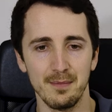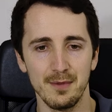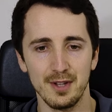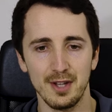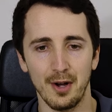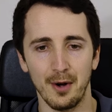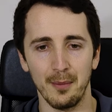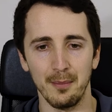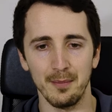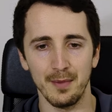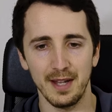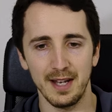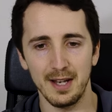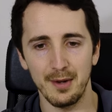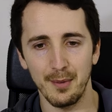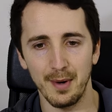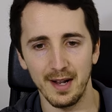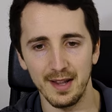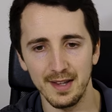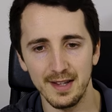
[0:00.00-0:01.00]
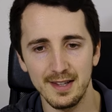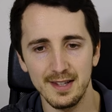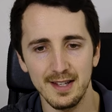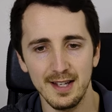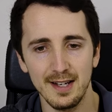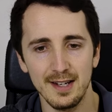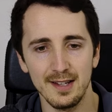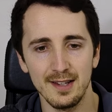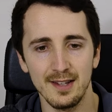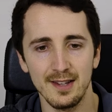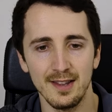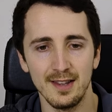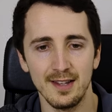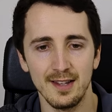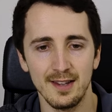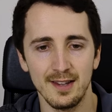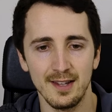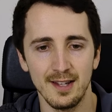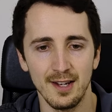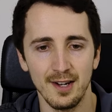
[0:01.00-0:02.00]
So anyway, let's get into
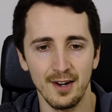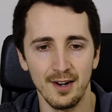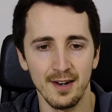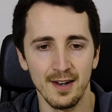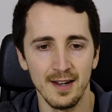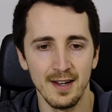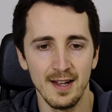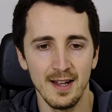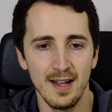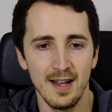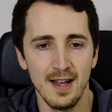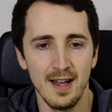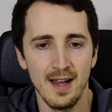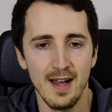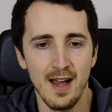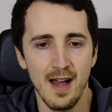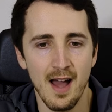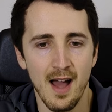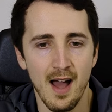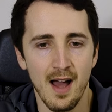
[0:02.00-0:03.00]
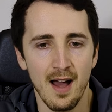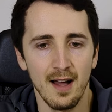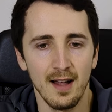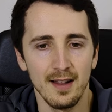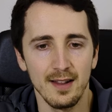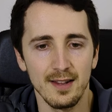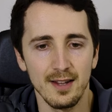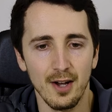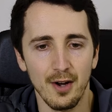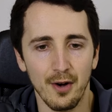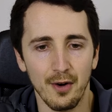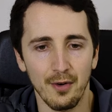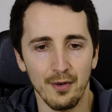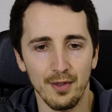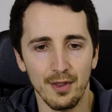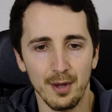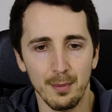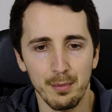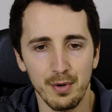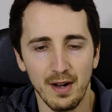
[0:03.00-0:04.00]
this here. So
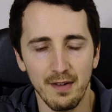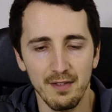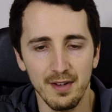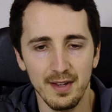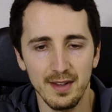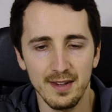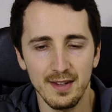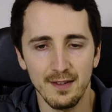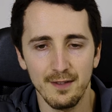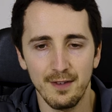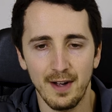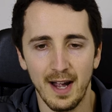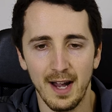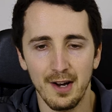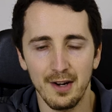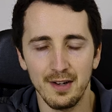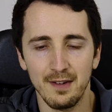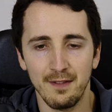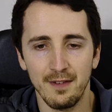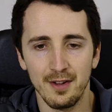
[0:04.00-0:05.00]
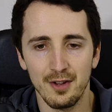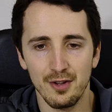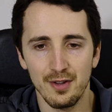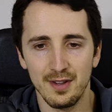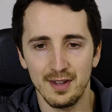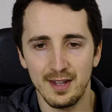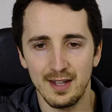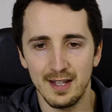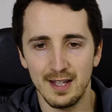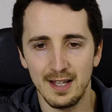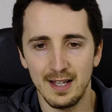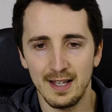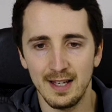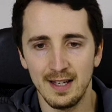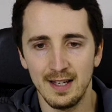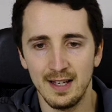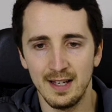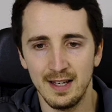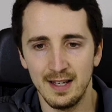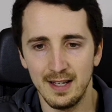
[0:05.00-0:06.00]
the prevalence of iron deficiency
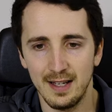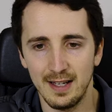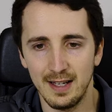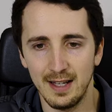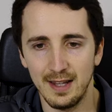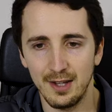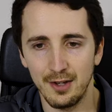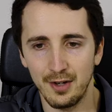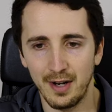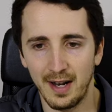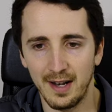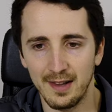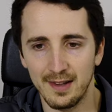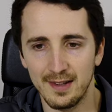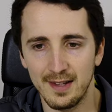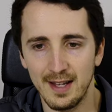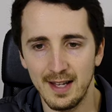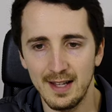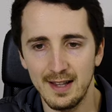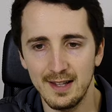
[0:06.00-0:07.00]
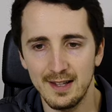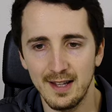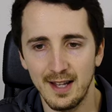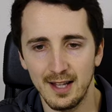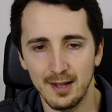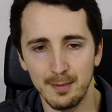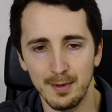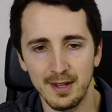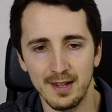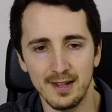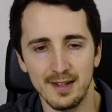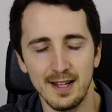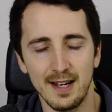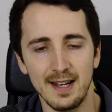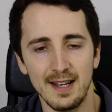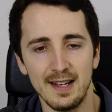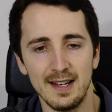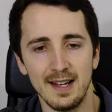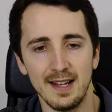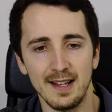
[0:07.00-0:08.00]
in the United States has been
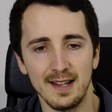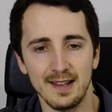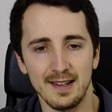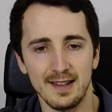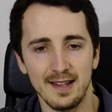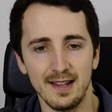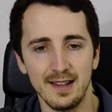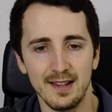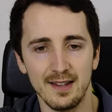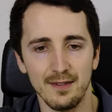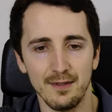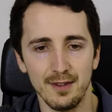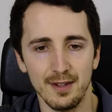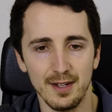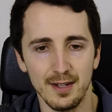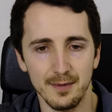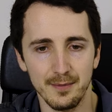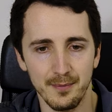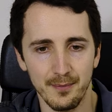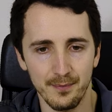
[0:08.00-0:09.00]
studied extensively.